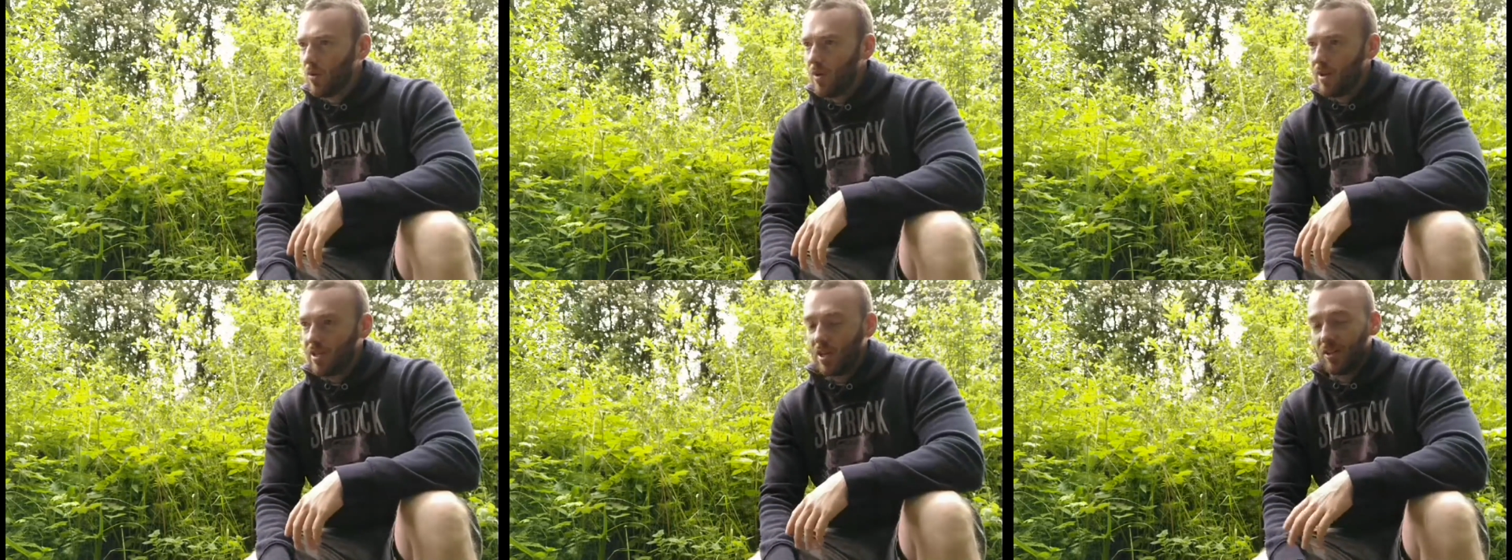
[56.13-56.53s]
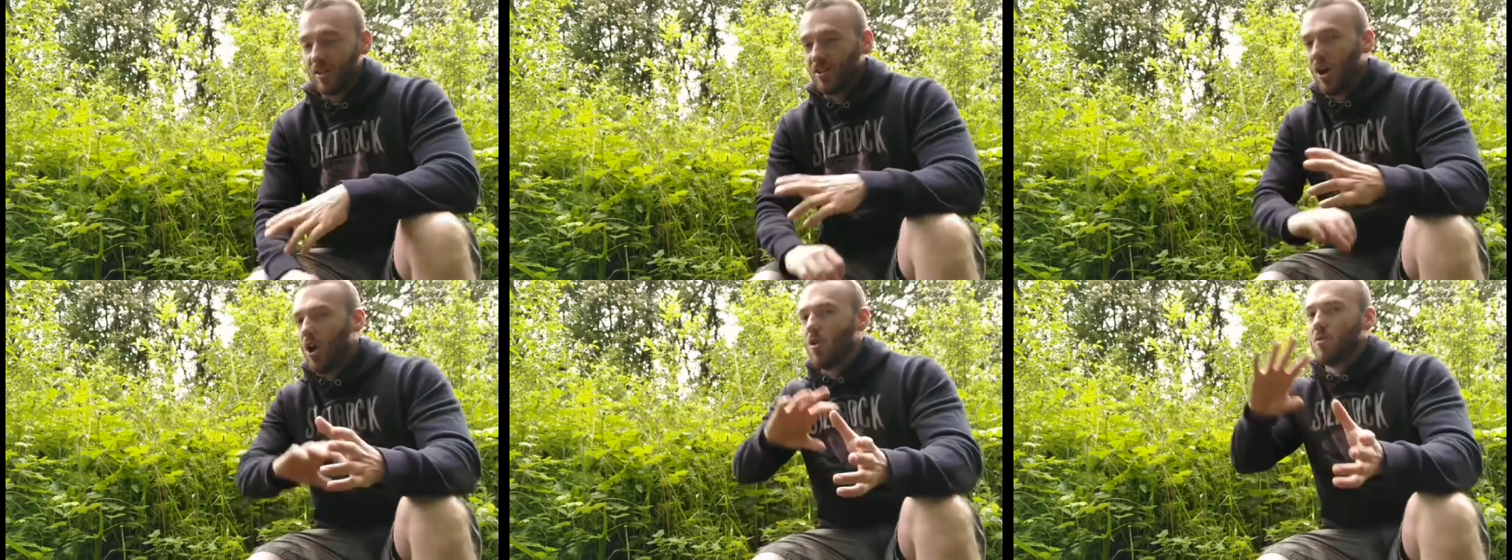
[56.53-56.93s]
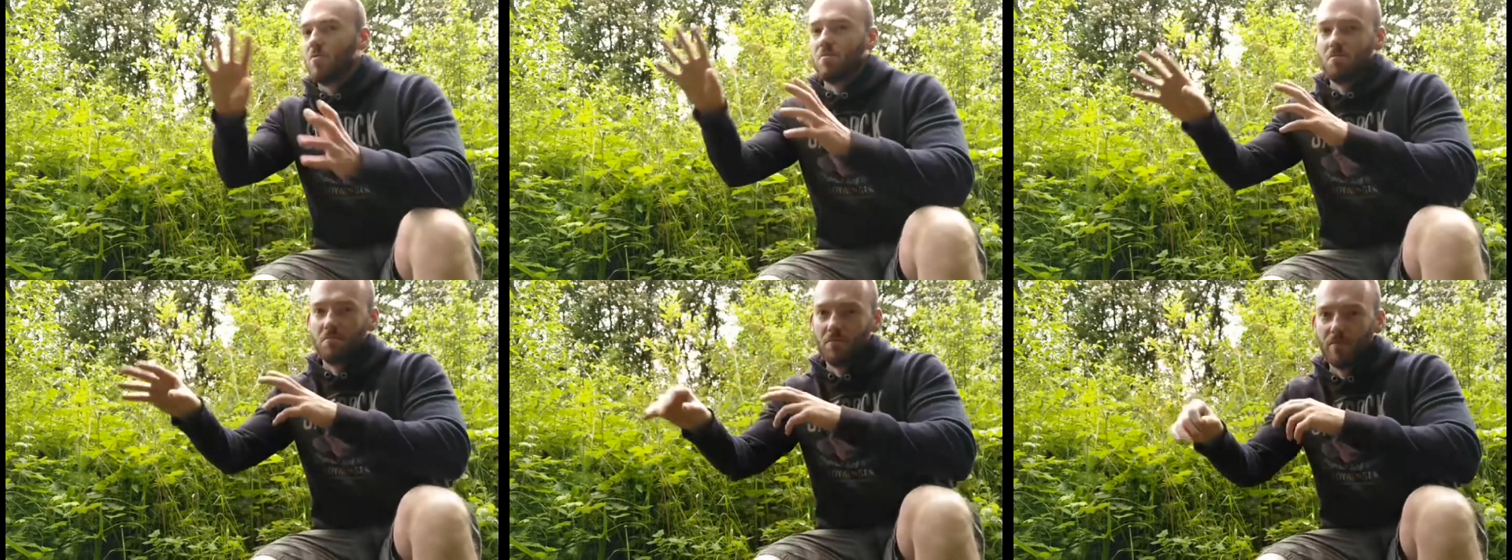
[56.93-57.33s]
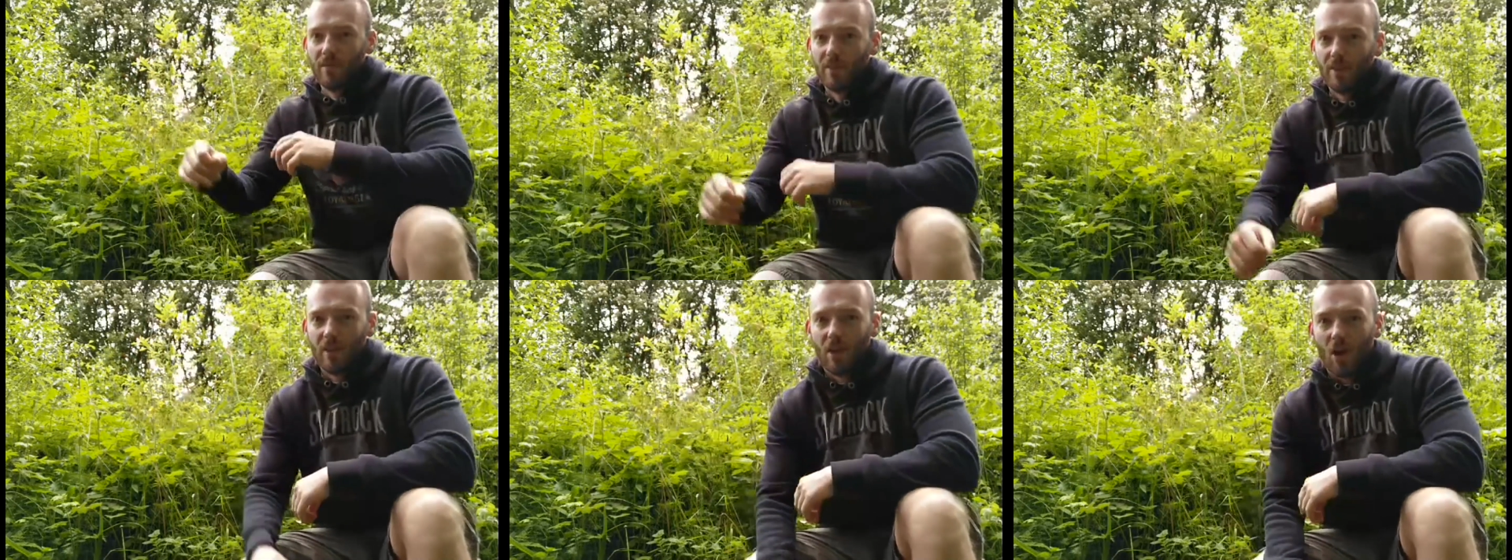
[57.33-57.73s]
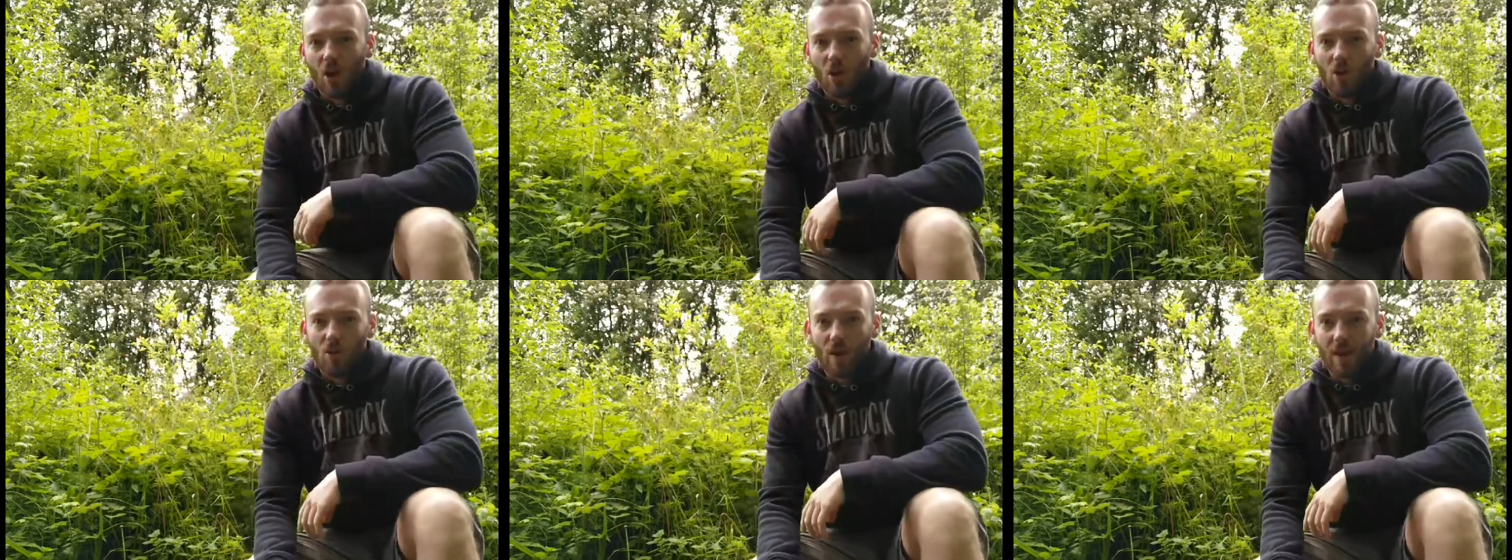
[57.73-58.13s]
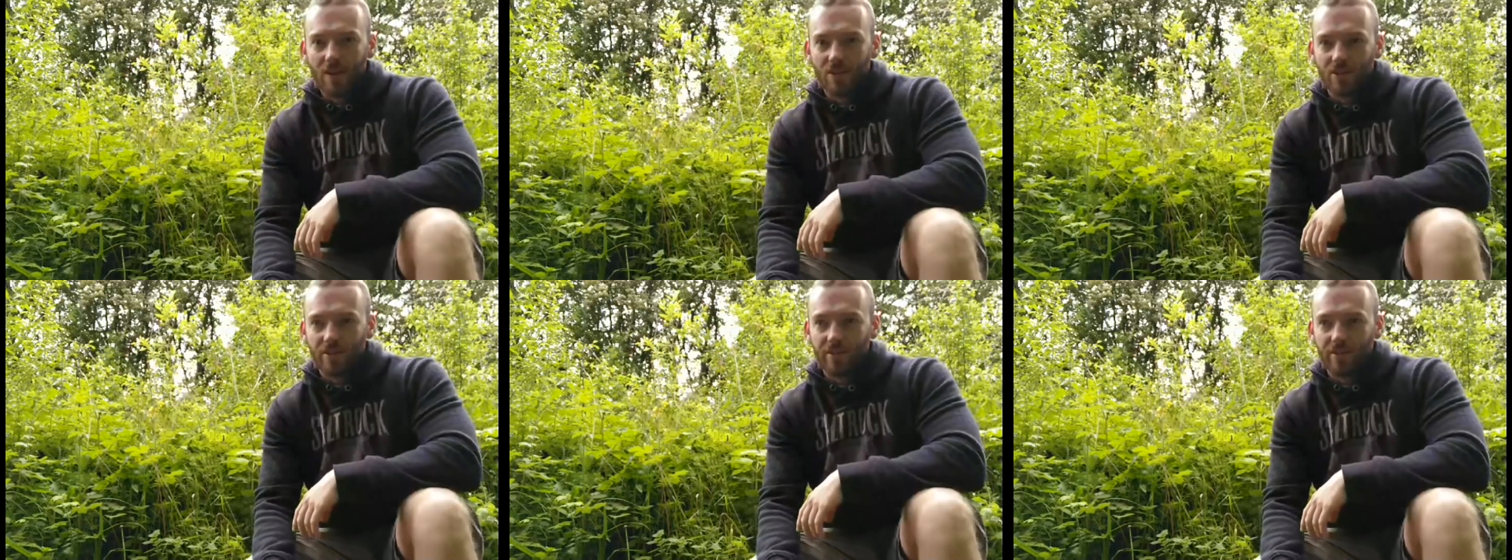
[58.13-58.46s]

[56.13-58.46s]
which has its own whole range